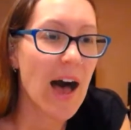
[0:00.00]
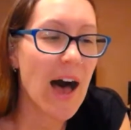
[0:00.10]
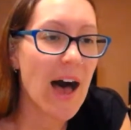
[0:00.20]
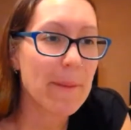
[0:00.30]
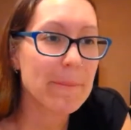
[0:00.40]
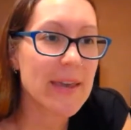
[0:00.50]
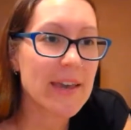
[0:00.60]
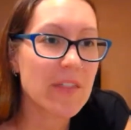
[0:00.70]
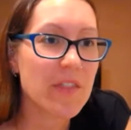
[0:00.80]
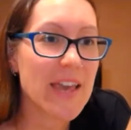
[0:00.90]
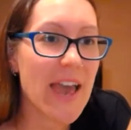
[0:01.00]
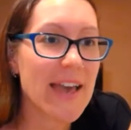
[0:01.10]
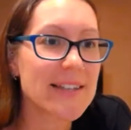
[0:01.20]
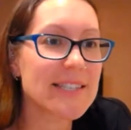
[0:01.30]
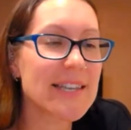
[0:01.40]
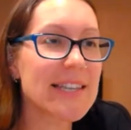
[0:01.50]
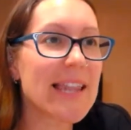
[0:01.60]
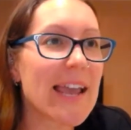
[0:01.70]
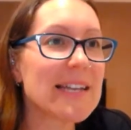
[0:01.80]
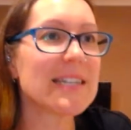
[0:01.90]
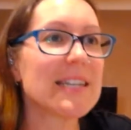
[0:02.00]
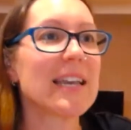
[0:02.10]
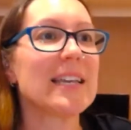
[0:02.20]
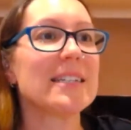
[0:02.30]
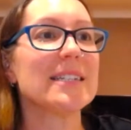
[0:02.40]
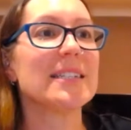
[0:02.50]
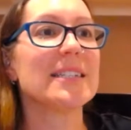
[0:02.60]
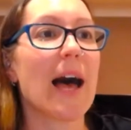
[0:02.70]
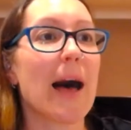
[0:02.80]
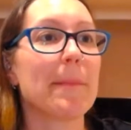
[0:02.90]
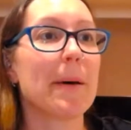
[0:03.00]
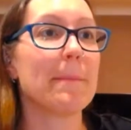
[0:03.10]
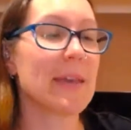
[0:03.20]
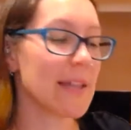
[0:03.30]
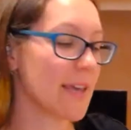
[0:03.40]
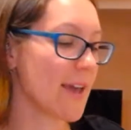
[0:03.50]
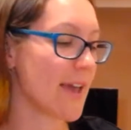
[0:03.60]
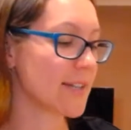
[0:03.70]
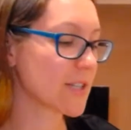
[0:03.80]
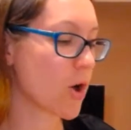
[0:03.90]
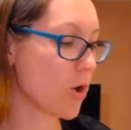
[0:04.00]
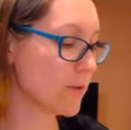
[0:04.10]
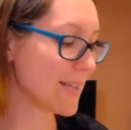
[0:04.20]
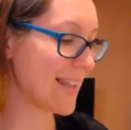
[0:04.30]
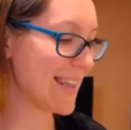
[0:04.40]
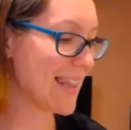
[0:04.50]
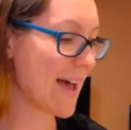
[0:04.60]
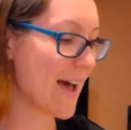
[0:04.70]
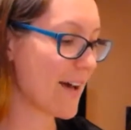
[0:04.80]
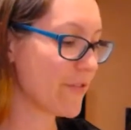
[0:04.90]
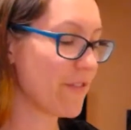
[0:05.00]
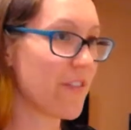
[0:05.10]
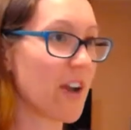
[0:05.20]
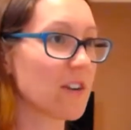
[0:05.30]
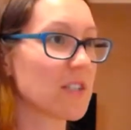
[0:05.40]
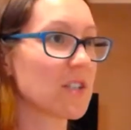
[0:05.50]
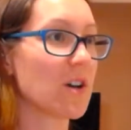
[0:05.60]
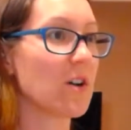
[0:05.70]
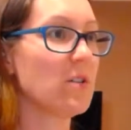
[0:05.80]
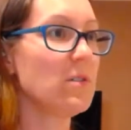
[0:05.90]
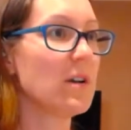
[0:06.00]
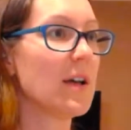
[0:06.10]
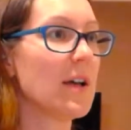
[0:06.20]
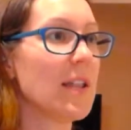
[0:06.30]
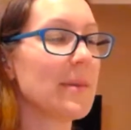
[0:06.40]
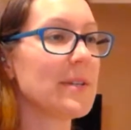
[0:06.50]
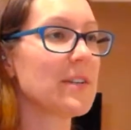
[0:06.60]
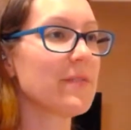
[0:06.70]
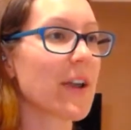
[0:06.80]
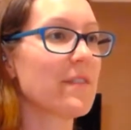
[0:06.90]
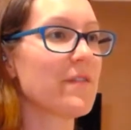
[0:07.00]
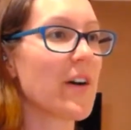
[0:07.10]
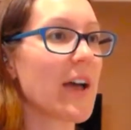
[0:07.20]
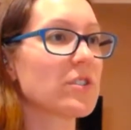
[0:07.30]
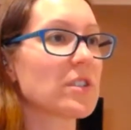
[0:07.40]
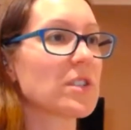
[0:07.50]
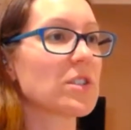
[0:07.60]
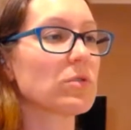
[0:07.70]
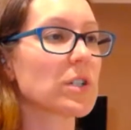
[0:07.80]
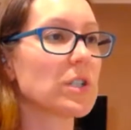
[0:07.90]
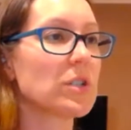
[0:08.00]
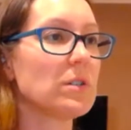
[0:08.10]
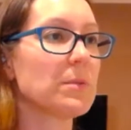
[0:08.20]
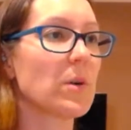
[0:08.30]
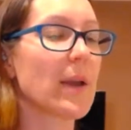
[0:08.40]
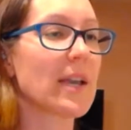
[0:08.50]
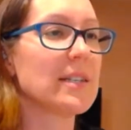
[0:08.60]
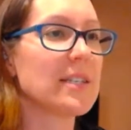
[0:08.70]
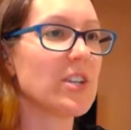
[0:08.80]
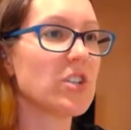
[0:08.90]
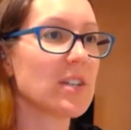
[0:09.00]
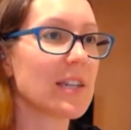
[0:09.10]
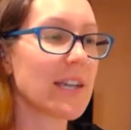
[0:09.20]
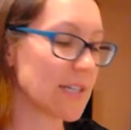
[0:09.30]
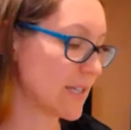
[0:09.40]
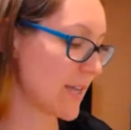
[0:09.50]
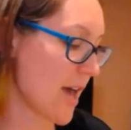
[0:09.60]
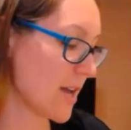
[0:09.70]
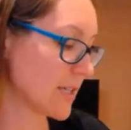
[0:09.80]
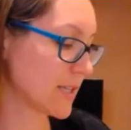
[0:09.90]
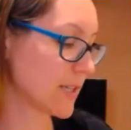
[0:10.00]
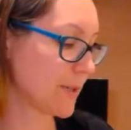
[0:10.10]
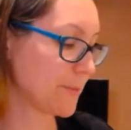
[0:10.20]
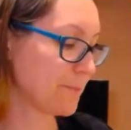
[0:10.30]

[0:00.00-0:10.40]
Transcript: Mia, the Etsy lady is Amelia, and it's called Lava Fair. So let me see if I can find her store super quick and send you the link to that.